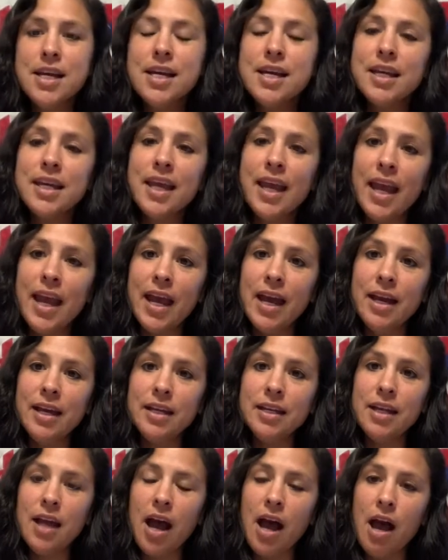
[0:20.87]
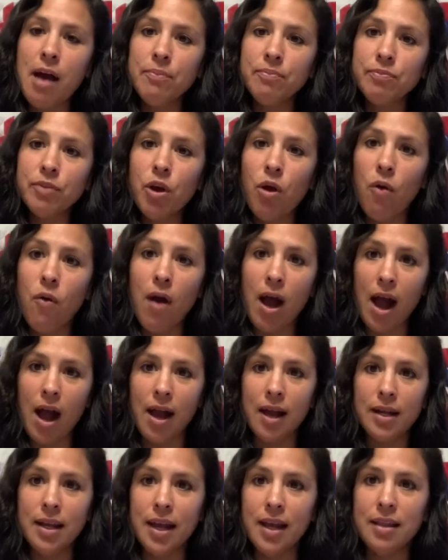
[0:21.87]
can go
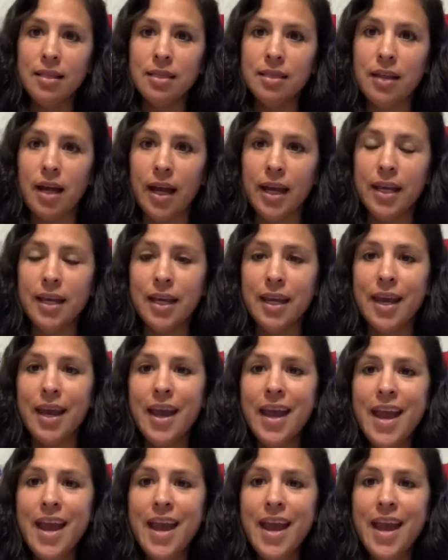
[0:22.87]
on and like.